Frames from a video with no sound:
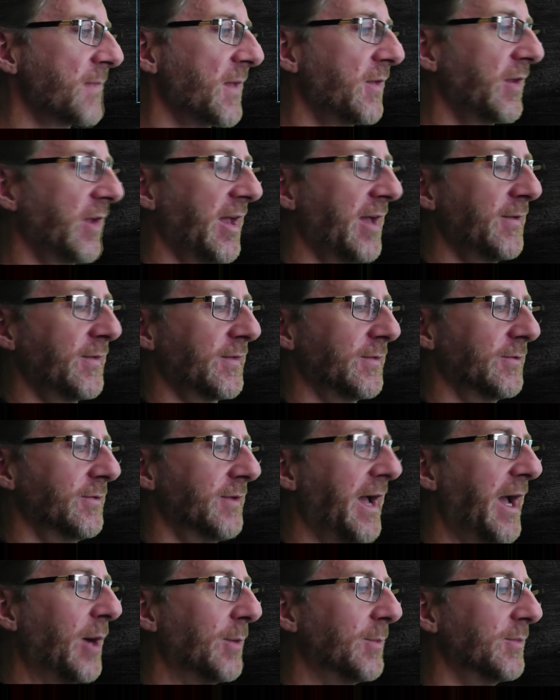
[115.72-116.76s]
The council
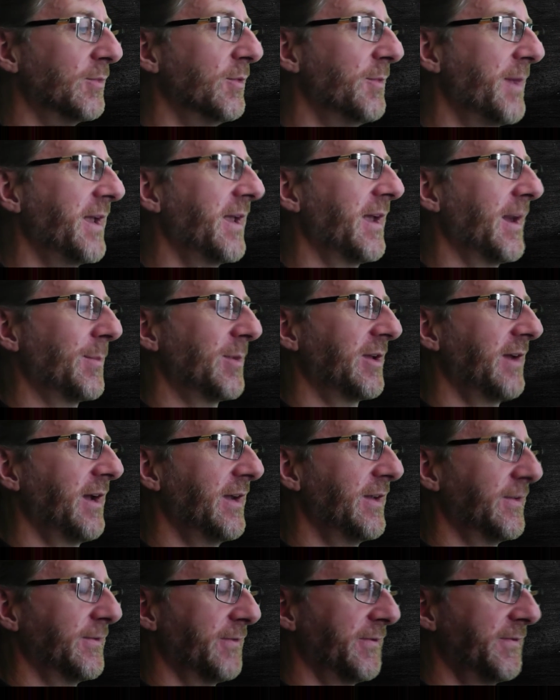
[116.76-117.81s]
helped with making
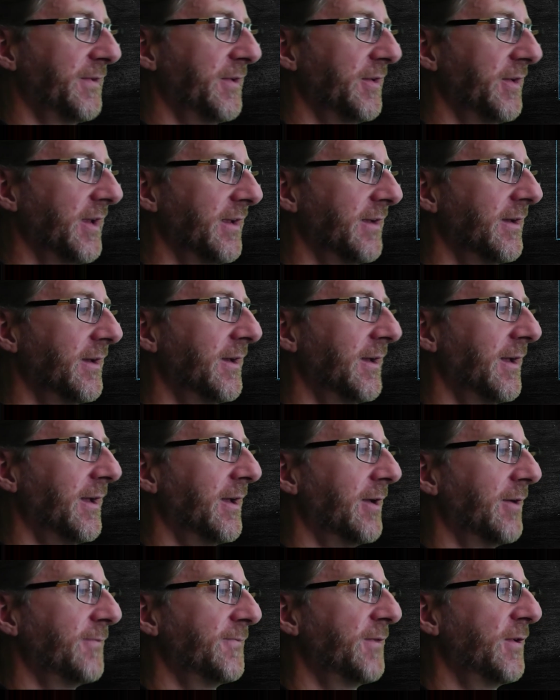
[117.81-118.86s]
applications for
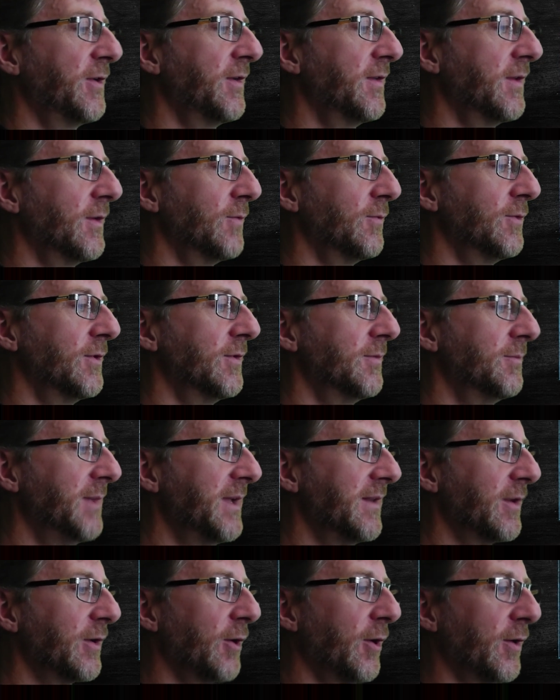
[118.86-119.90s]
funding that would
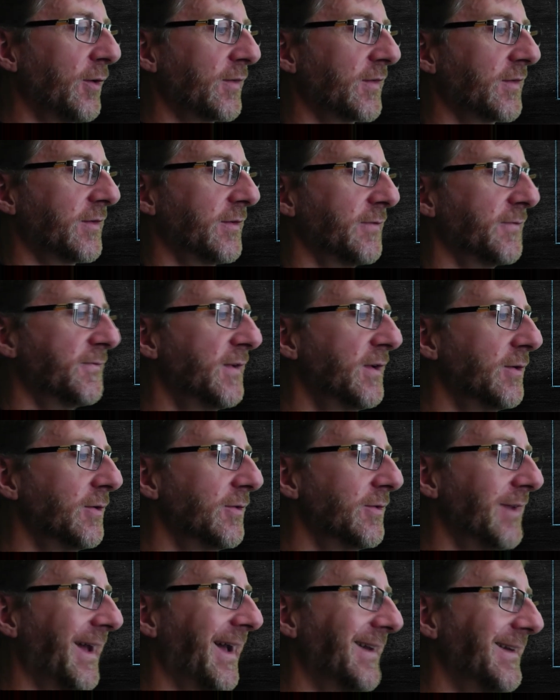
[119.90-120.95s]
meet the cost of
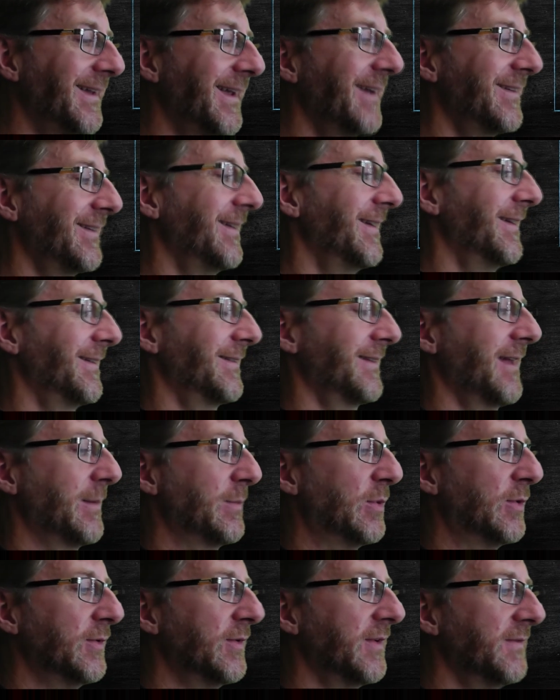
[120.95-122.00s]
food and getting it to that
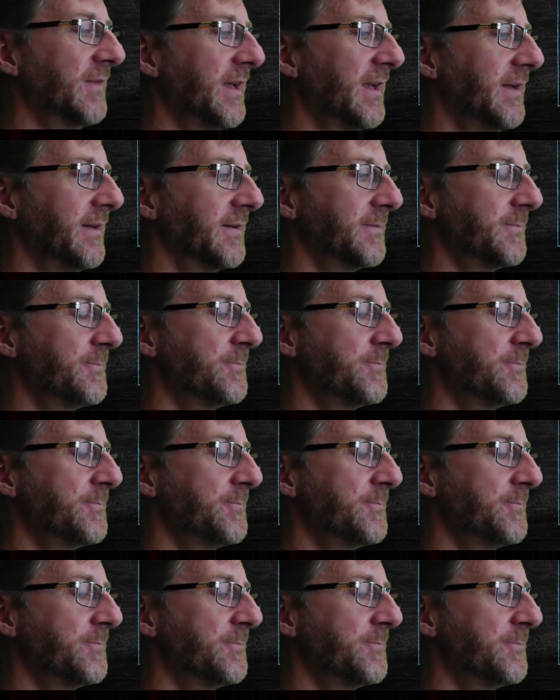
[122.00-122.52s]
point of need.